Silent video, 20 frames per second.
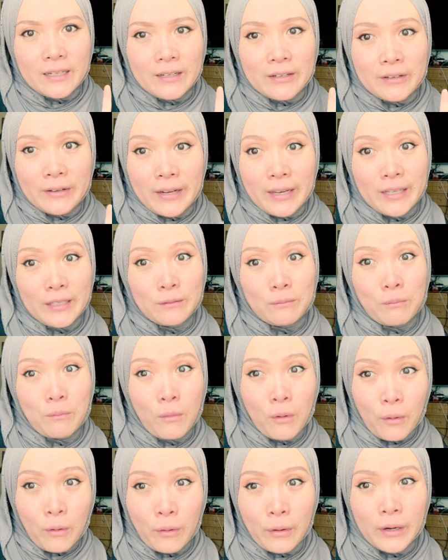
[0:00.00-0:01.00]
create
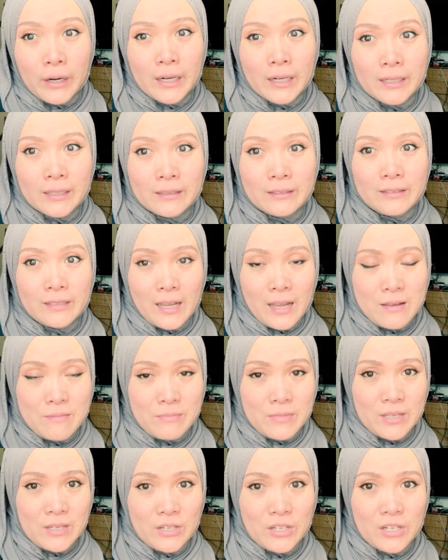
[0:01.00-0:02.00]
more
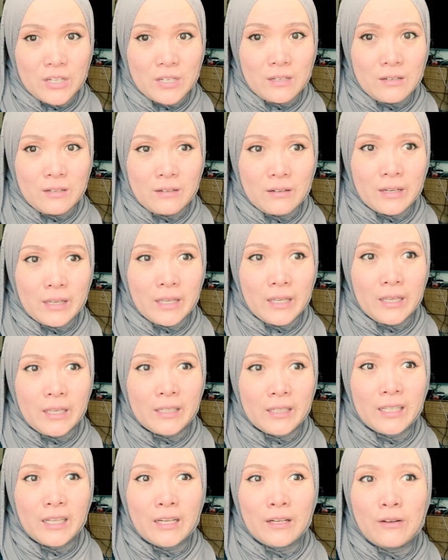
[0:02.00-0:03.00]
damage. Okay,
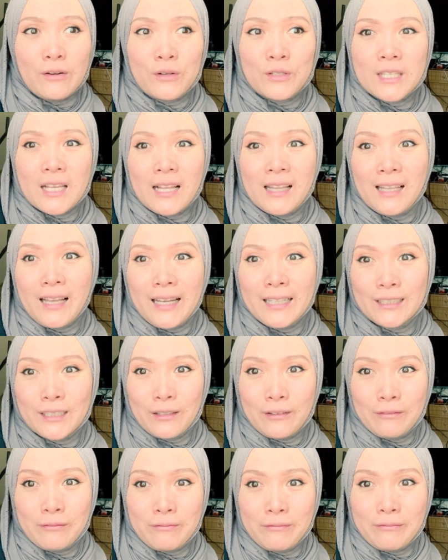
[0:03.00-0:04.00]
it can cause a lot
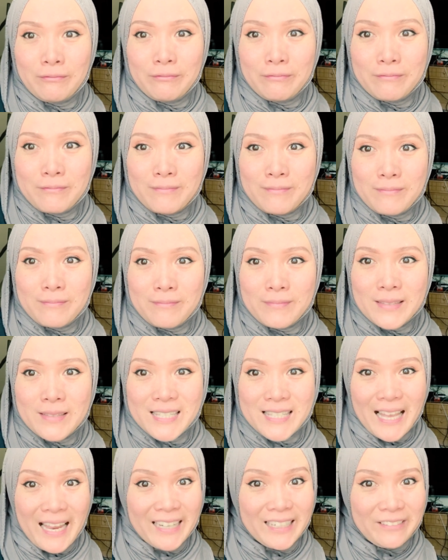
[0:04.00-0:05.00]
of
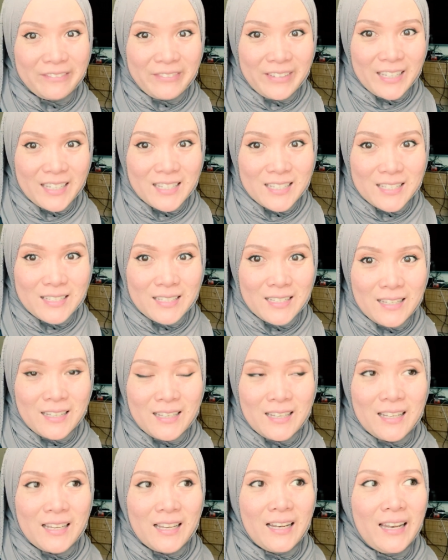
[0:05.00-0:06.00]
side effects
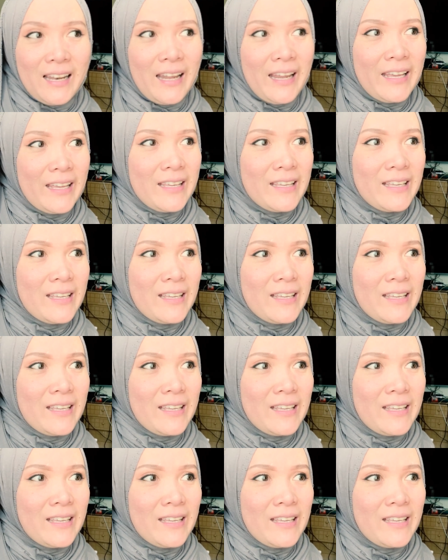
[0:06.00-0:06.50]
like